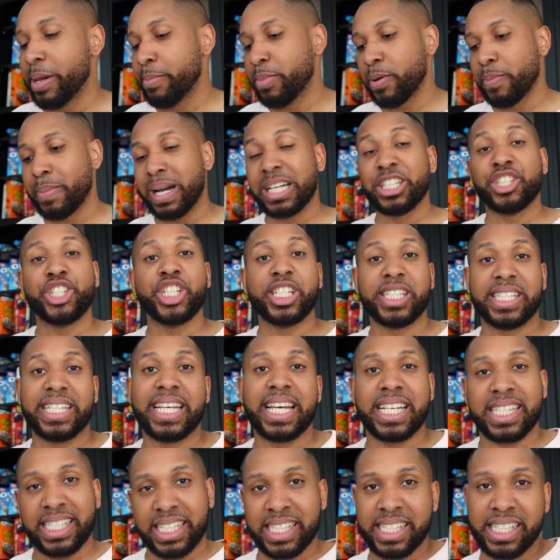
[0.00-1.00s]
But my
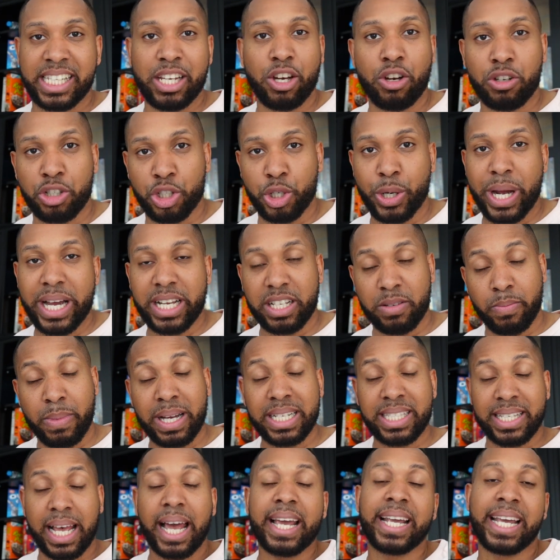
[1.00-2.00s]
GTS is still on track for my
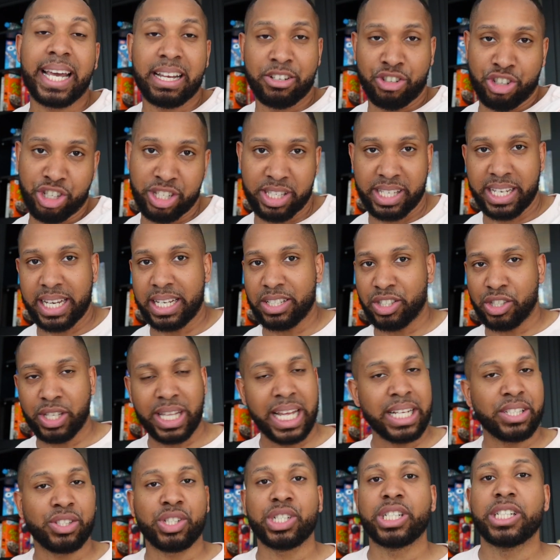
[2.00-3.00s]
Taycan GTS, so
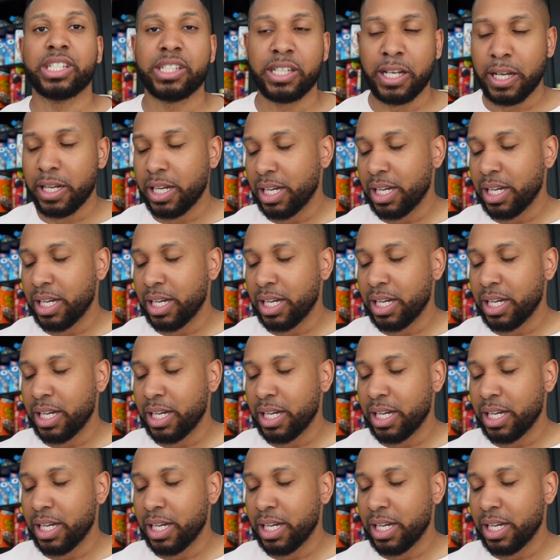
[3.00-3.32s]
that's good.